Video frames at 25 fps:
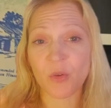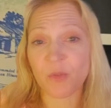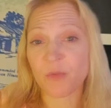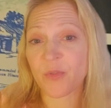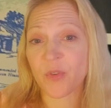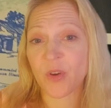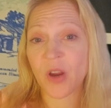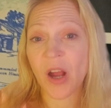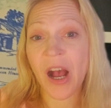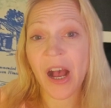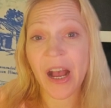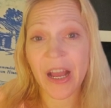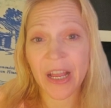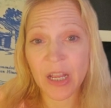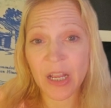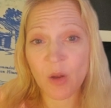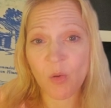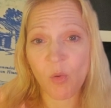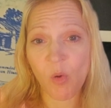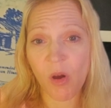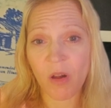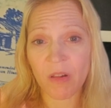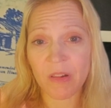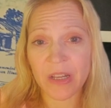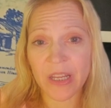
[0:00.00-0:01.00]
for high
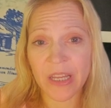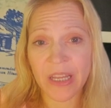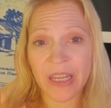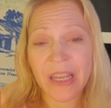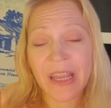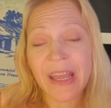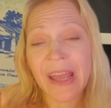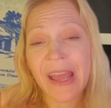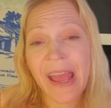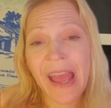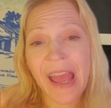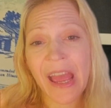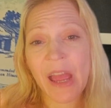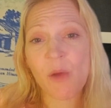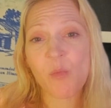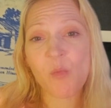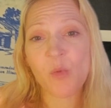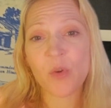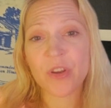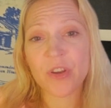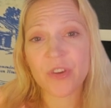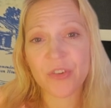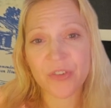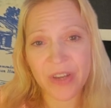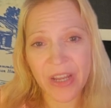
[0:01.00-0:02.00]
quality, and
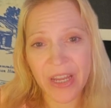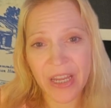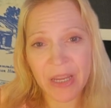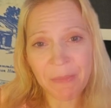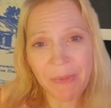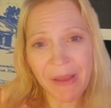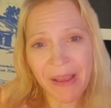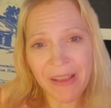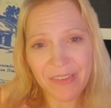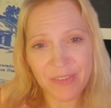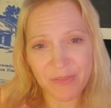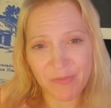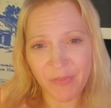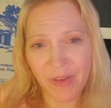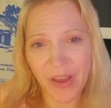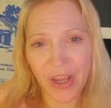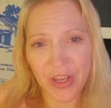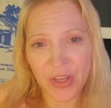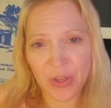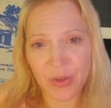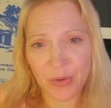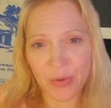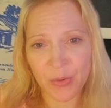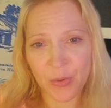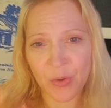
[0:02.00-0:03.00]
when your name has
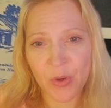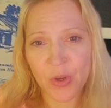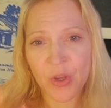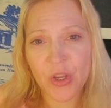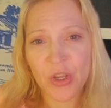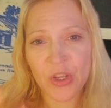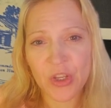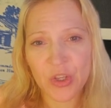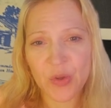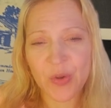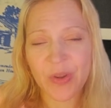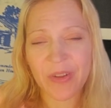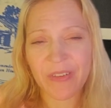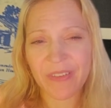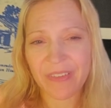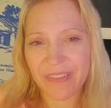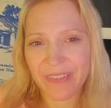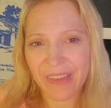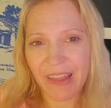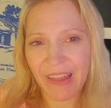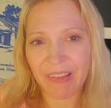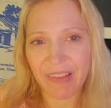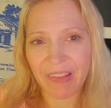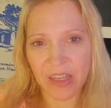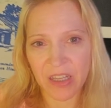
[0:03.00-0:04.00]
value, you can
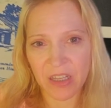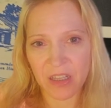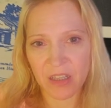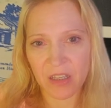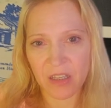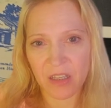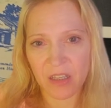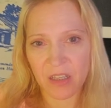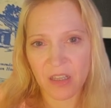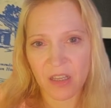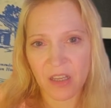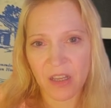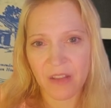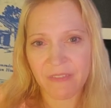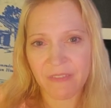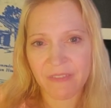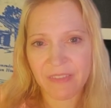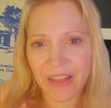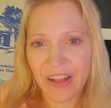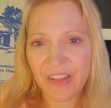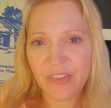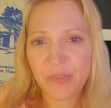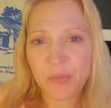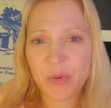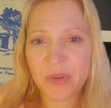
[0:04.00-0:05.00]
sell it.
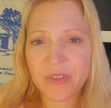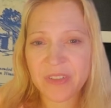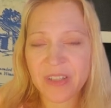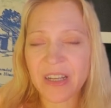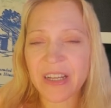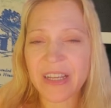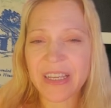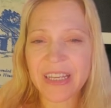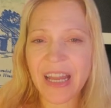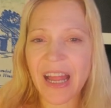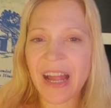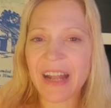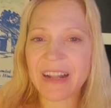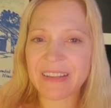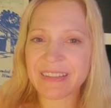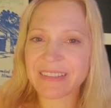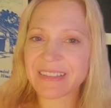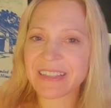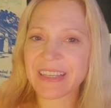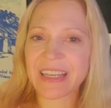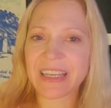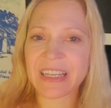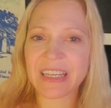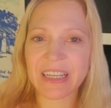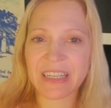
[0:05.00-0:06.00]
That's what Duncan Hines
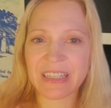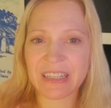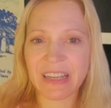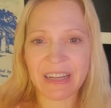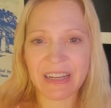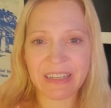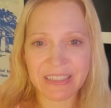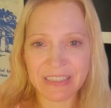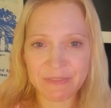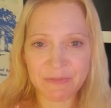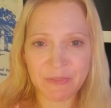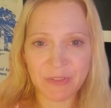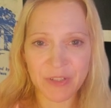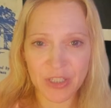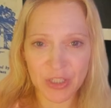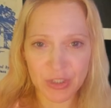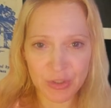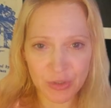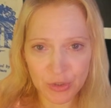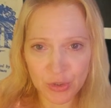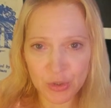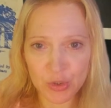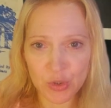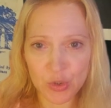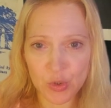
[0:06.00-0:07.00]
did in
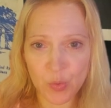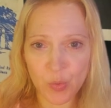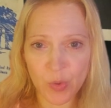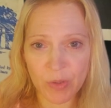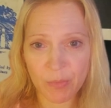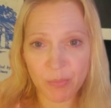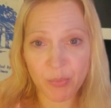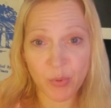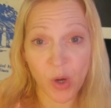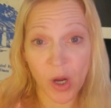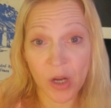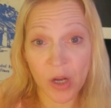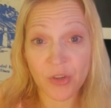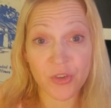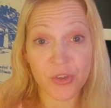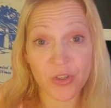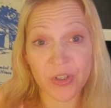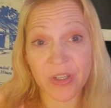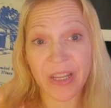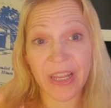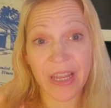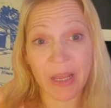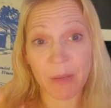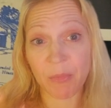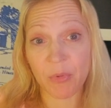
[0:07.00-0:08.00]
1952 when Procter
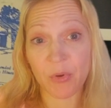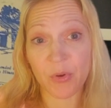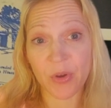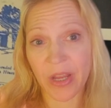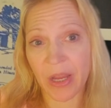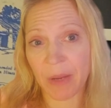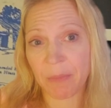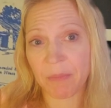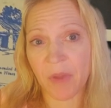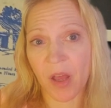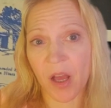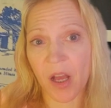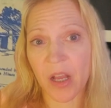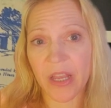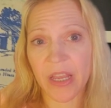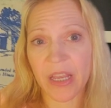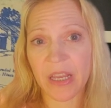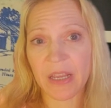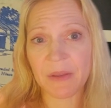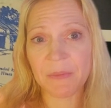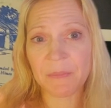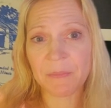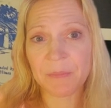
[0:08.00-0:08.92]
& Gamble came knocking.